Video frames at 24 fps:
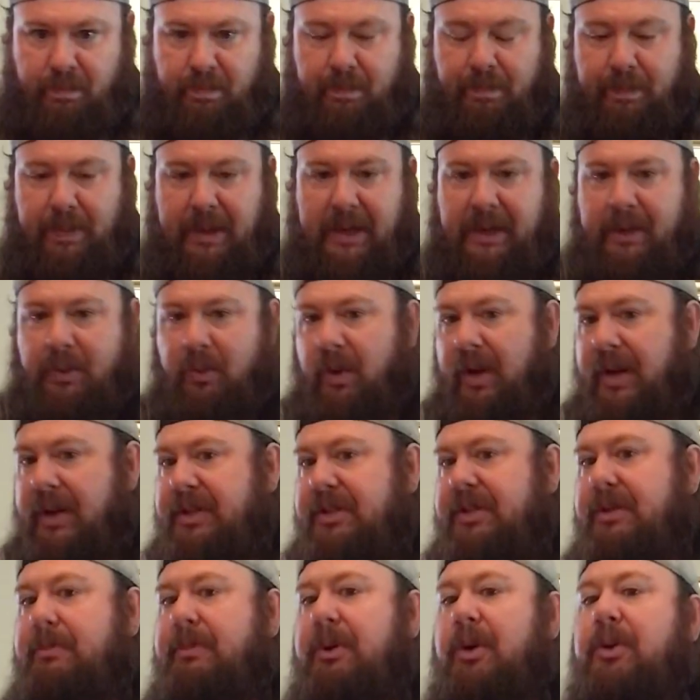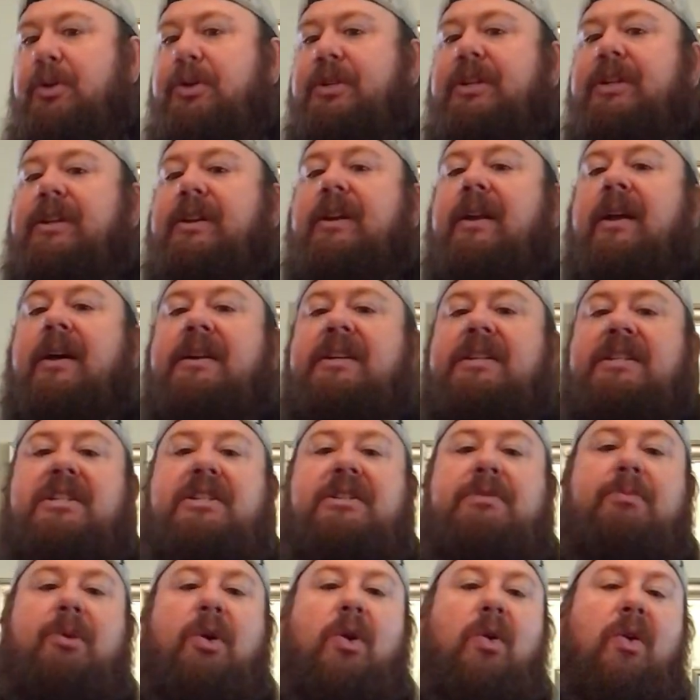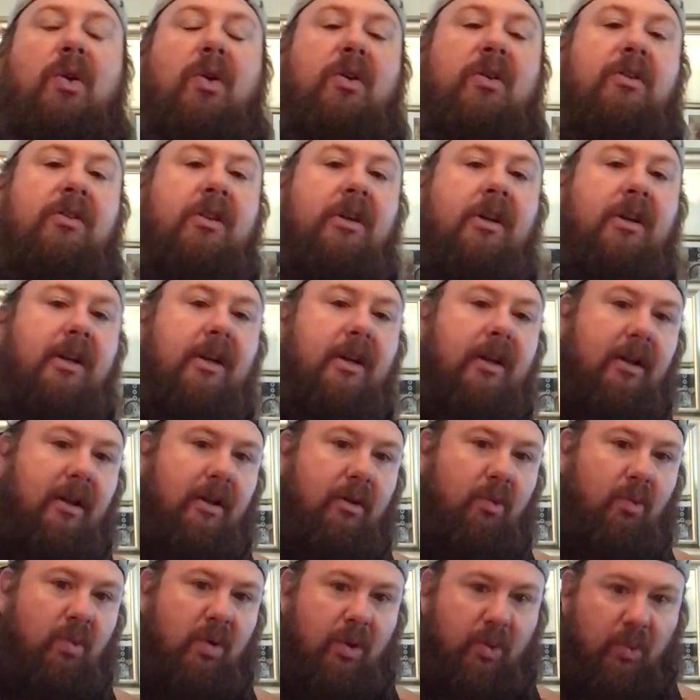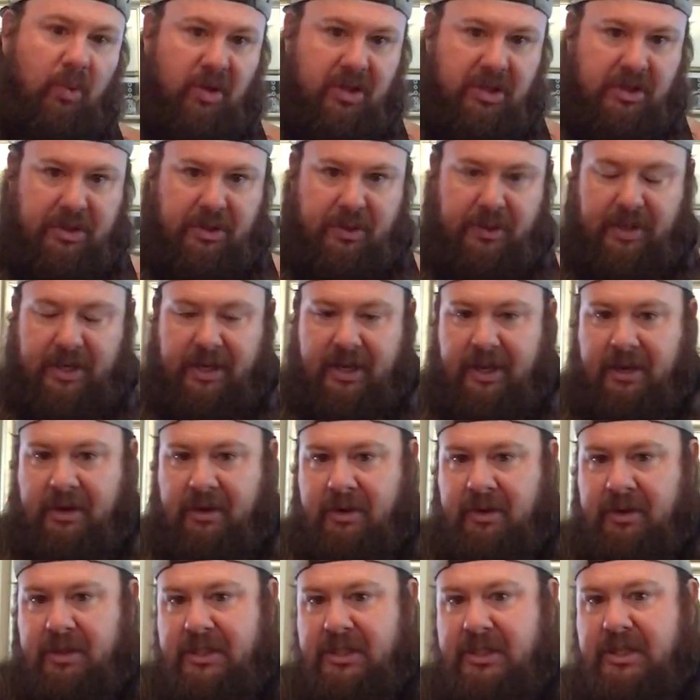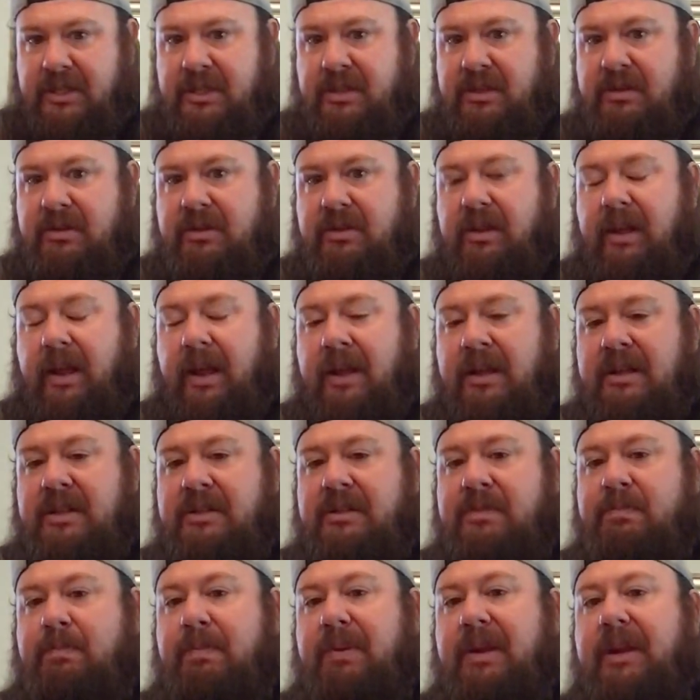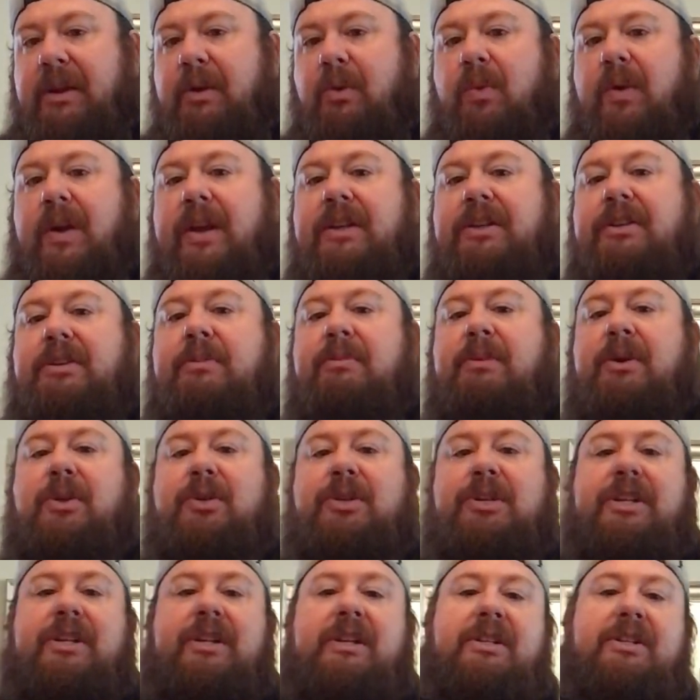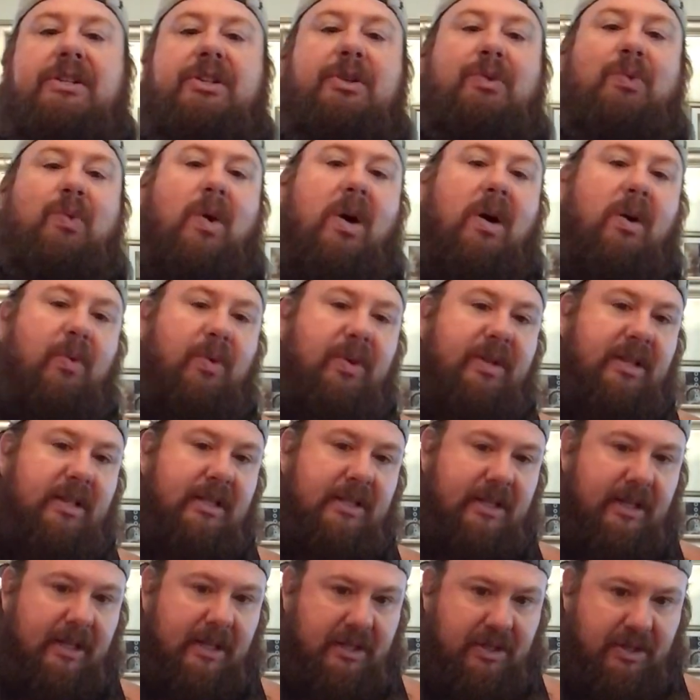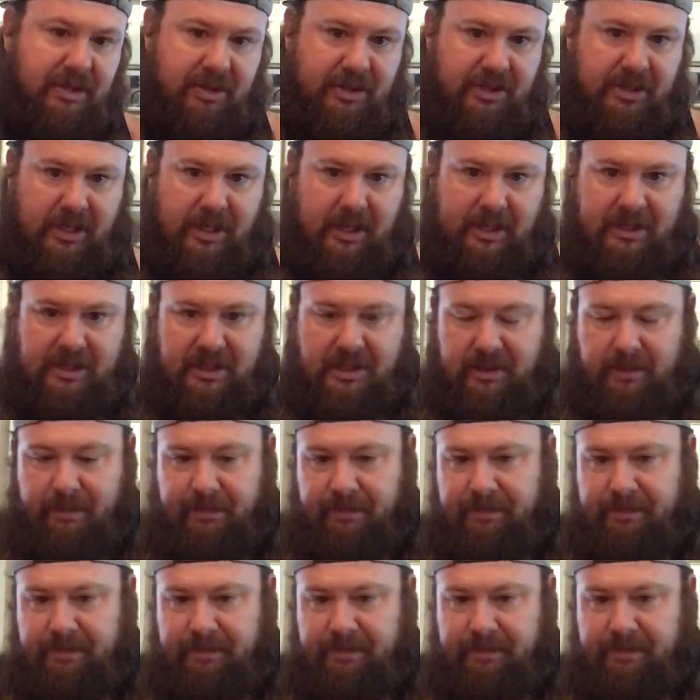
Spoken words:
big range of motion. Nice, small. What we're doing here is as big a range of motion as you want with this exercise.